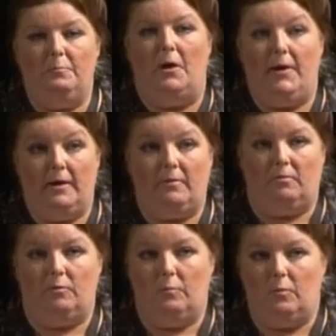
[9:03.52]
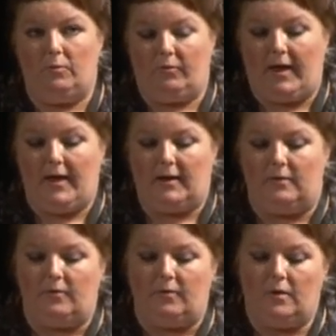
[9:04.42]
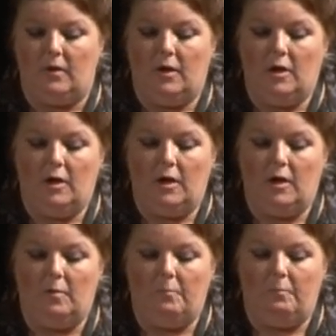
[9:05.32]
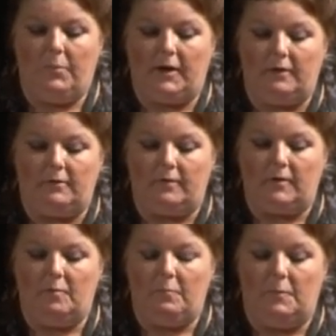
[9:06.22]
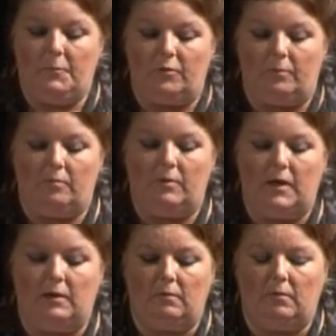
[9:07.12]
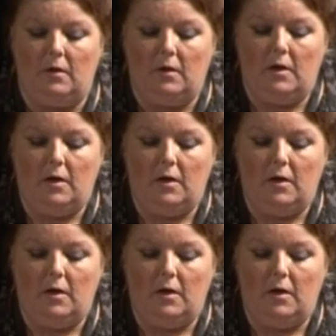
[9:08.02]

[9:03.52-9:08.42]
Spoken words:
bias towards hands, but it does get bums on seats.